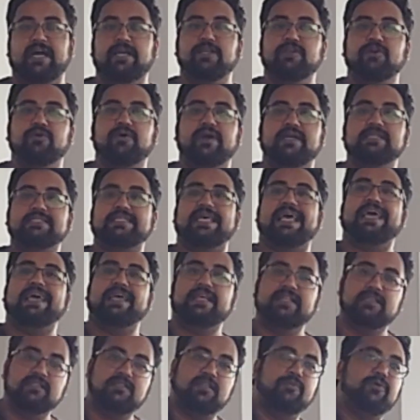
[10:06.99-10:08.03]
iOS,
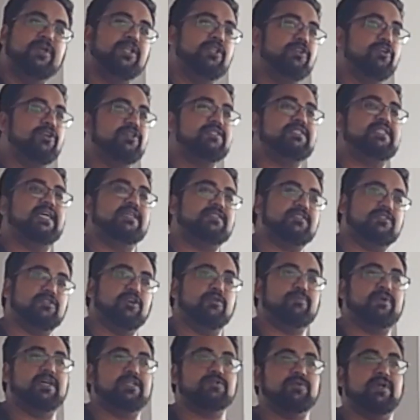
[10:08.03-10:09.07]
and the Windows
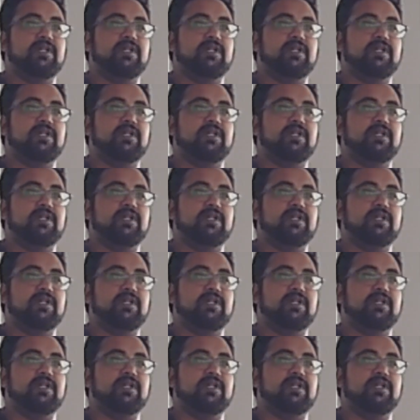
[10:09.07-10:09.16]
desktop as